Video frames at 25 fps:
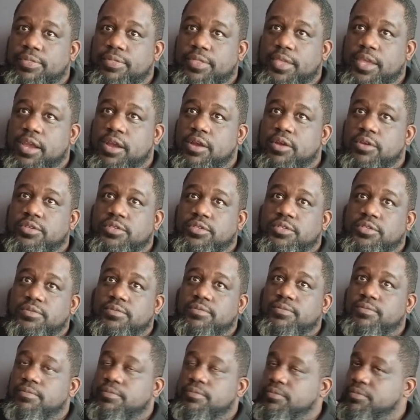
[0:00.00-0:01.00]
there's
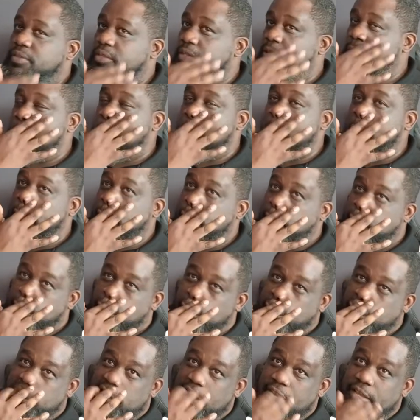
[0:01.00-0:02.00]

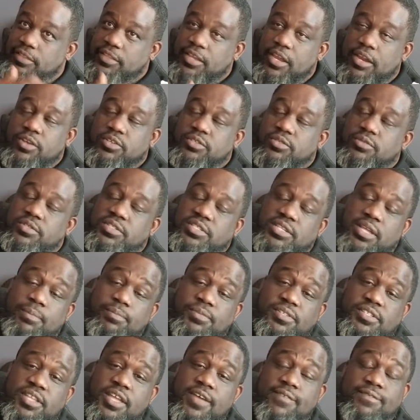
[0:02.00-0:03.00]
there's
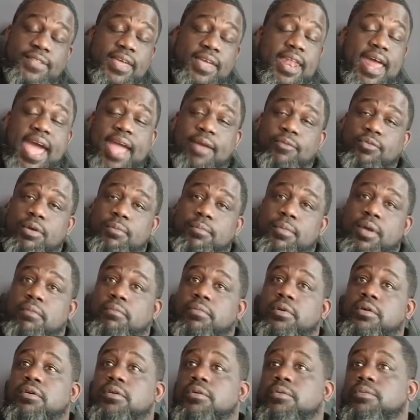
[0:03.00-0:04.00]
some stuff that I
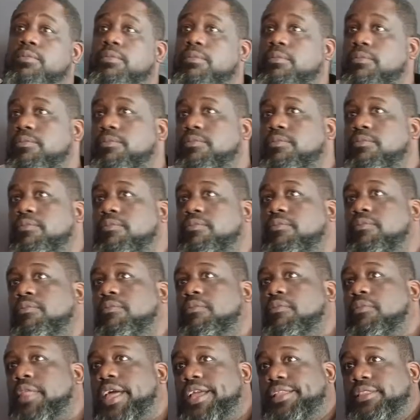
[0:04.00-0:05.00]
remember
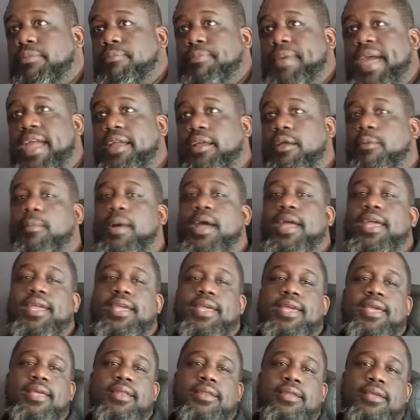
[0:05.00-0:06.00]
like the back of my
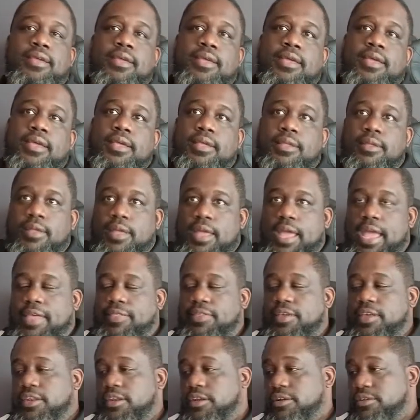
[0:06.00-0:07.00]
hand,
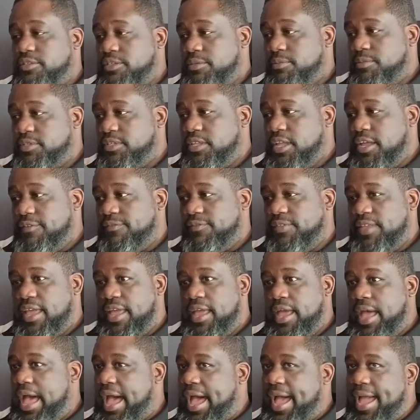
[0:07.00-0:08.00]
and then there's some stuff
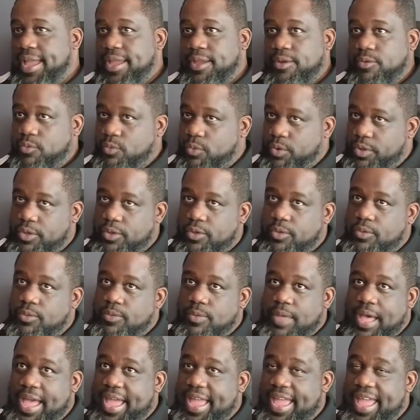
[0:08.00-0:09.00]
that
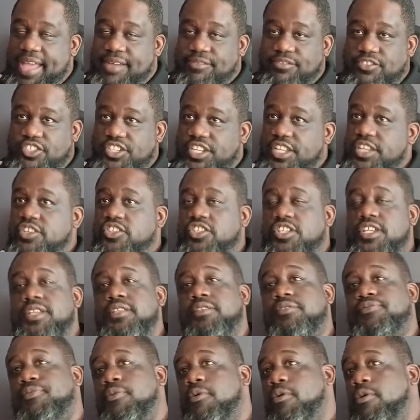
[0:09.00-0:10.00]
I have cheat
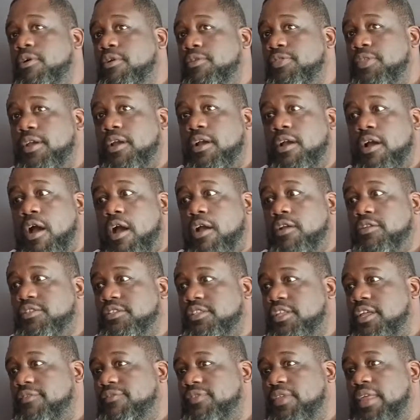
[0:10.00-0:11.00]
sheets for. There are
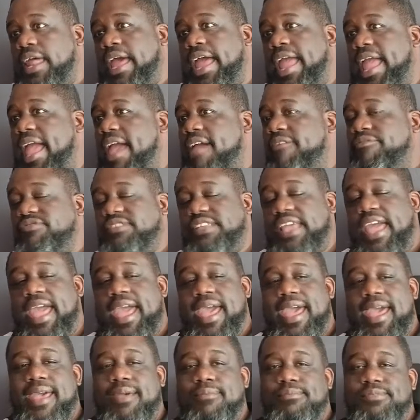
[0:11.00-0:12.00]
stuff that I have
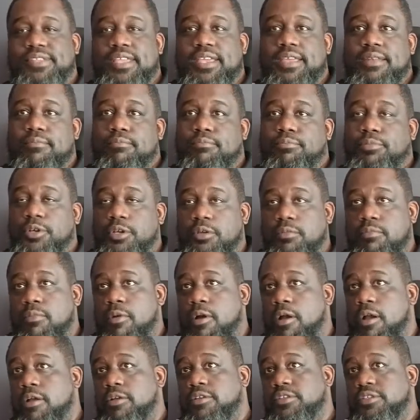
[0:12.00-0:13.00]
tabs and
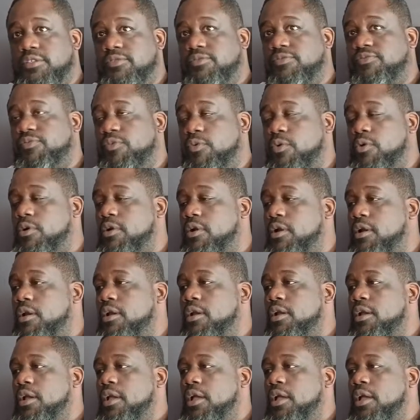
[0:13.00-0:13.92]
bookmarks for.